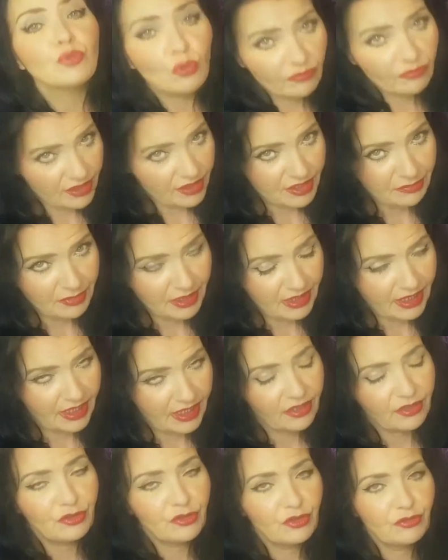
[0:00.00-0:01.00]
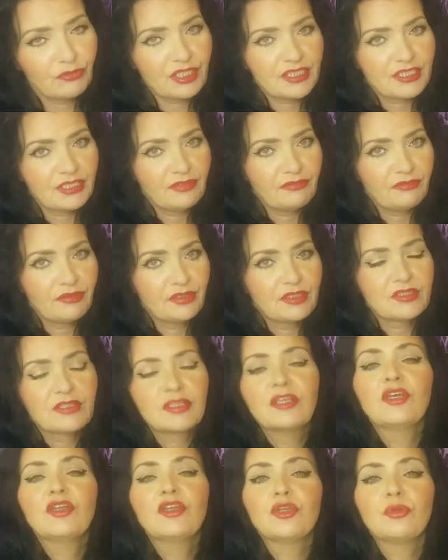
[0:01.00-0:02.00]
provitamin A. There is a
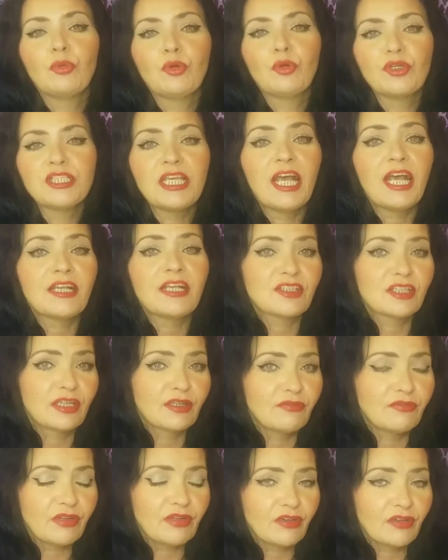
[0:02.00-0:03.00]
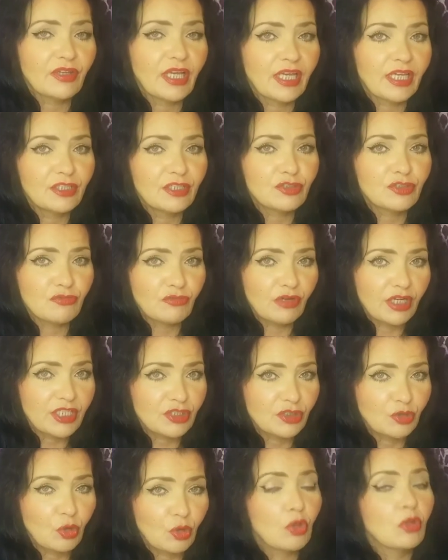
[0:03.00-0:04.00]
difference. The body has to convert that into
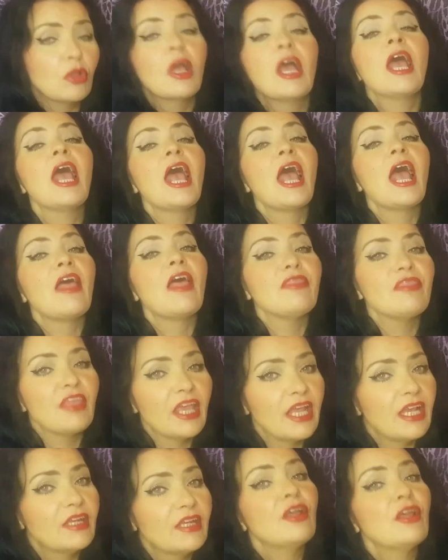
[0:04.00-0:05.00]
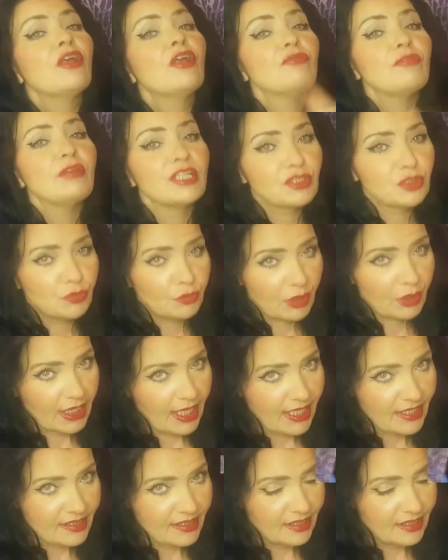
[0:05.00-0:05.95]
retinol and then retinoic